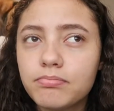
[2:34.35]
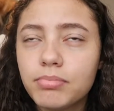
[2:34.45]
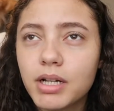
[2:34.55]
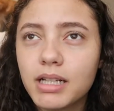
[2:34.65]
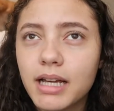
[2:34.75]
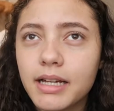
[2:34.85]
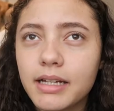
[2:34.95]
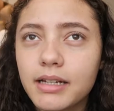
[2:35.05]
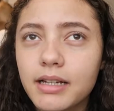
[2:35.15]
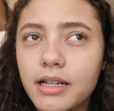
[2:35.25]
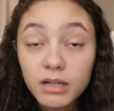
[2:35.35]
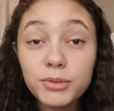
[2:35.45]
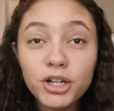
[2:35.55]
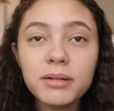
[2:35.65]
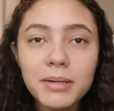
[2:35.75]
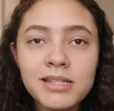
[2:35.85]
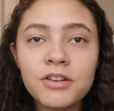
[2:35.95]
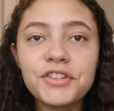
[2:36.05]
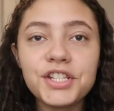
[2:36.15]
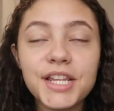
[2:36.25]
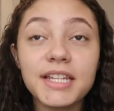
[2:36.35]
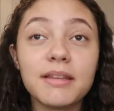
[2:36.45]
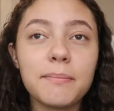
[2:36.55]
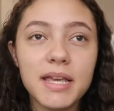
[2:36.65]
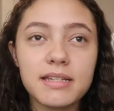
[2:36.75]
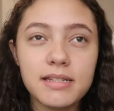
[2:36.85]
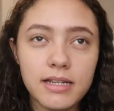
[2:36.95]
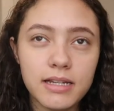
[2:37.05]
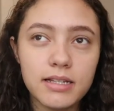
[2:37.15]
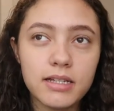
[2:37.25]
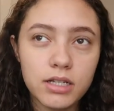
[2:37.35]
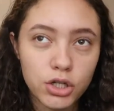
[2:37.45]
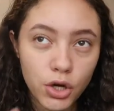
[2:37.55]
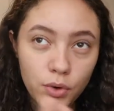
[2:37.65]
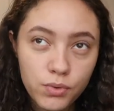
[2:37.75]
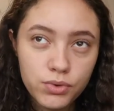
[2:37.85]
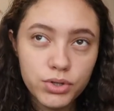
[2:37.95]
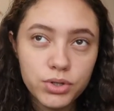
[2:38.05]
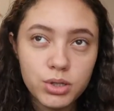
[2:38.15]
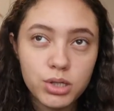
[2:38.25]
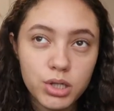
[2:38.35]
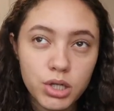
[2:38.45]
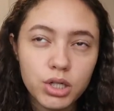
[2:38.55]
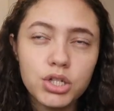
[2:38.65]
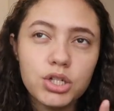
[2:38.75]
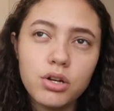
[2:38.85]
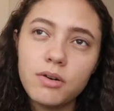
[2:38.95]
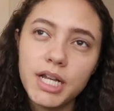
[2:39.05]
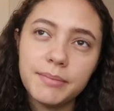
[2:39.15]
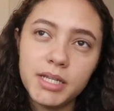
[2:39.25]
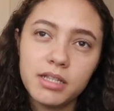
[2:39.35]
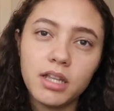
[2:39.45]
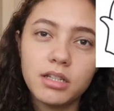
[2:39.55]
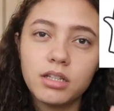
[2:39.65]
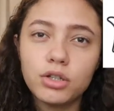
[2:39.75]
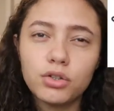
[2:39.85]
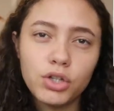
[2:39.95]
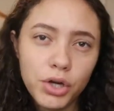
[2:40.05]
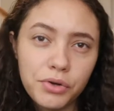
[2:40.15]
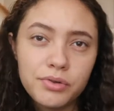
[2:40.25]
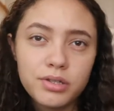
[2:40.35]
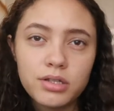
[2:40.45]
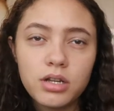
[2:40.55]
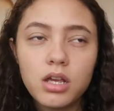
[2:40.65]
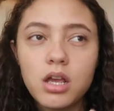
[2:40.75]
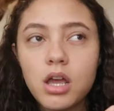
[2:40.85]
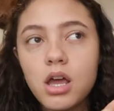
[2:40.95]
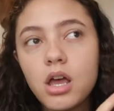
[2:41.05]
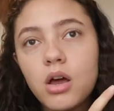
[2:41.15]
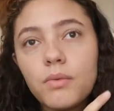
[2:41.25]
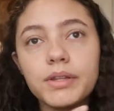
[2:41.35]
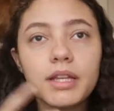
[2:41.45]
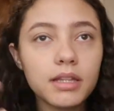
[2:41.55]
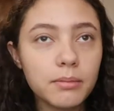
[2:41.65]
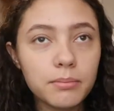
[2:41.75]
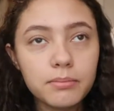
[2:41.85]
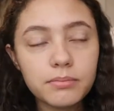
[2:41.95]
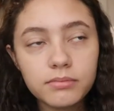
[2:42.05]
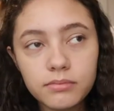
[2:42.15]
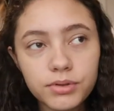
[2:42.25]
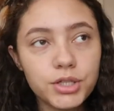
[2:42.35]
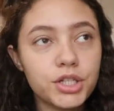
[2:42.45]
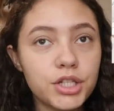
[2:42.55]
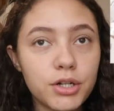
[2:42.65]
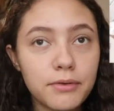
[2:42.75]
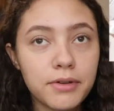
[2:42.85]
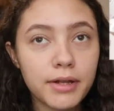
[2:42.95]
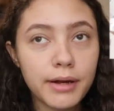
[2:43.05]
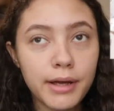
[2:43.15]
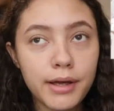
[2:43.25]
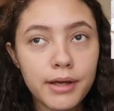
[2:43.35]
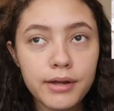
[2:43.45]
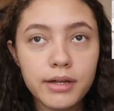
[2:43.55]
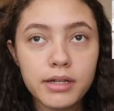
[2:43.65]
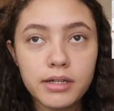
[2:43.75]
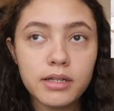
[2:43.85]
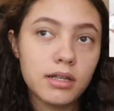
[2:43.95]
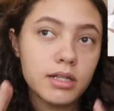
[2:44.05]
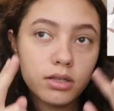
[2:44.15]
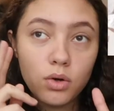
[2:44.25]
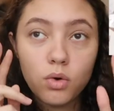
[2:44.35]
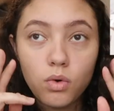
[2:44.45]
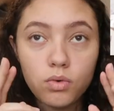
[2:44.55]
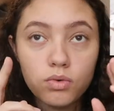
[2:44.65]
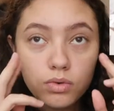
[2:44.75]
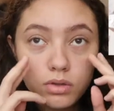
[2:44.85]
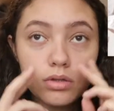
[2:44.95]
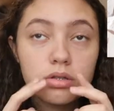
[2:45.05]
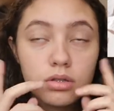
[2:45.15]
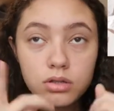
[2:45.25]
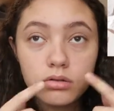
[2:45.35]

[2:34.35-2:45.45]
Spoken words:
But like I'm turning myself into like the basic ghost. Do you know what I mean? Like the little ghost with like the sheet over their head and like the holes.